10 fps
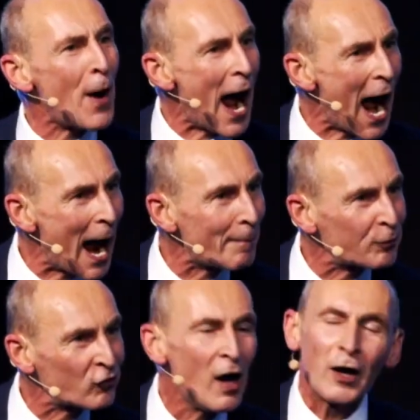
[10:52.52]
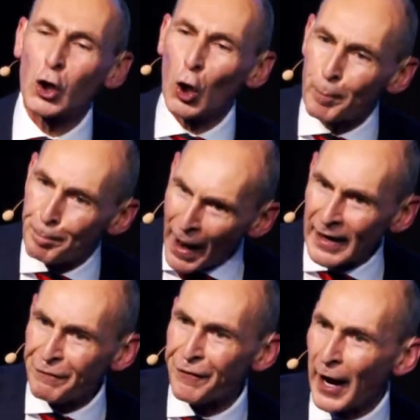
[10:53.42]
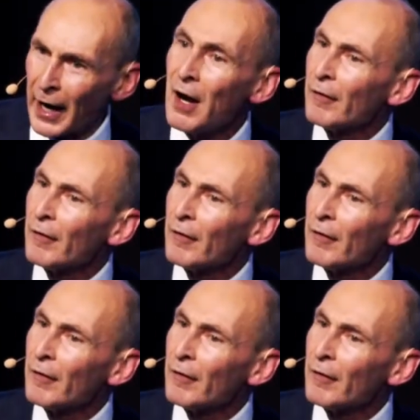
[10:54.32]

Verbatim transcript: perhaps could benefit